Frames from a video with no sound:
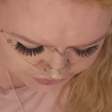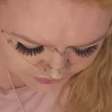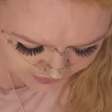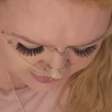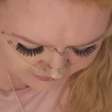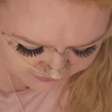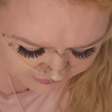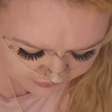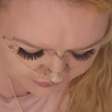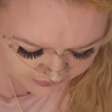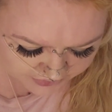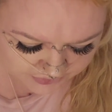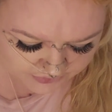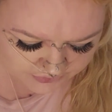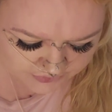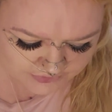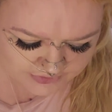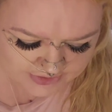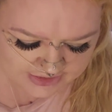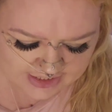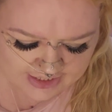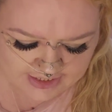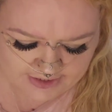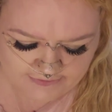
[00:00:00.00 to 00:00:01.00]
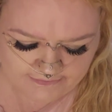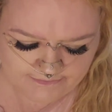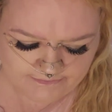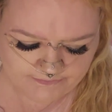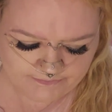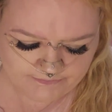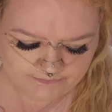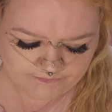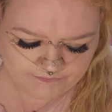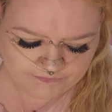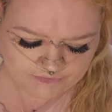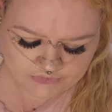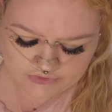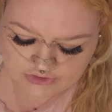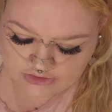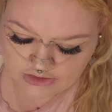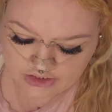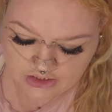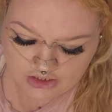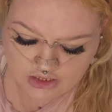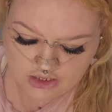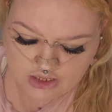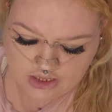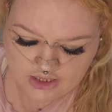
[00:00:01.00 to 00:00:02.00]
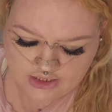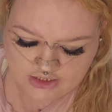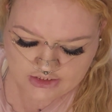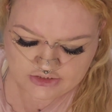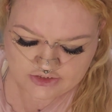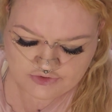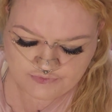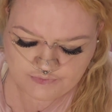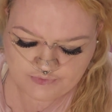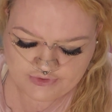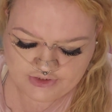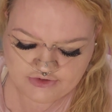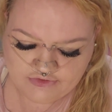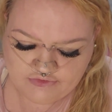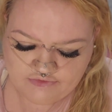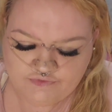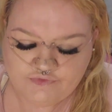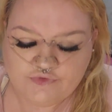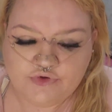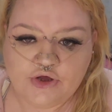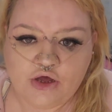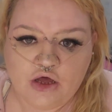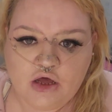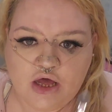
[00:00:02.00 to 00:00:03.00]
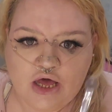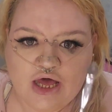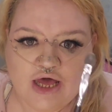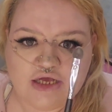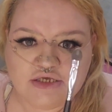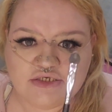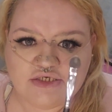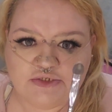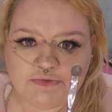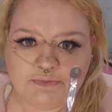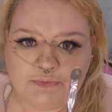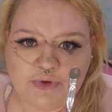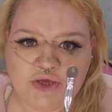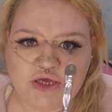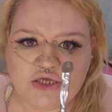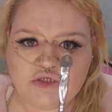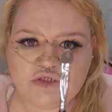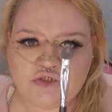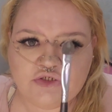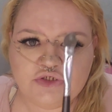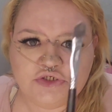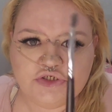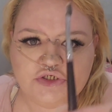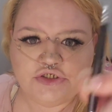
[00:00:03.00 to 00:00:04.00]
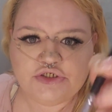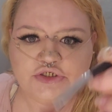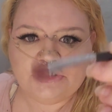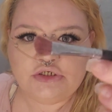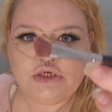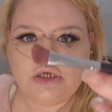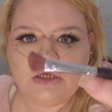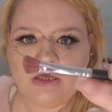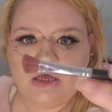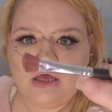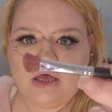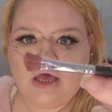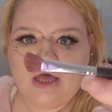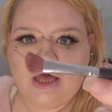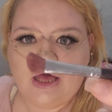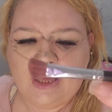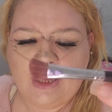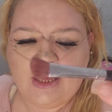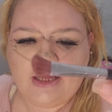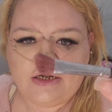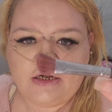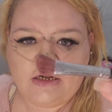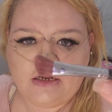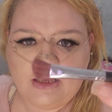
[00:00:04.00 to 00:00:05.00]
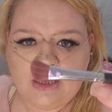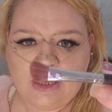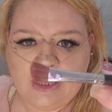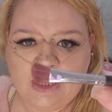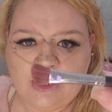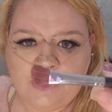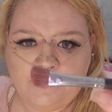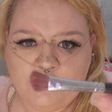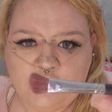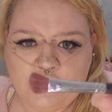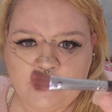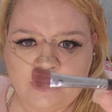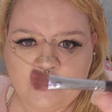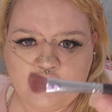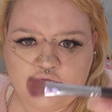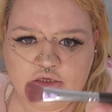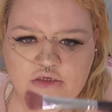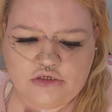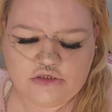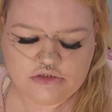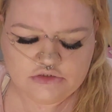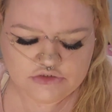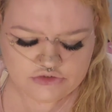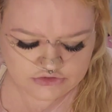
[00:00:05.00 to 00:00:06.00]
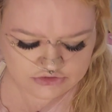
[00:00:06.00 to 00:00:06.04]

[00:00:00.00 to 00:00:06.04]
whatever you want to call it. And then we have got our sponge and a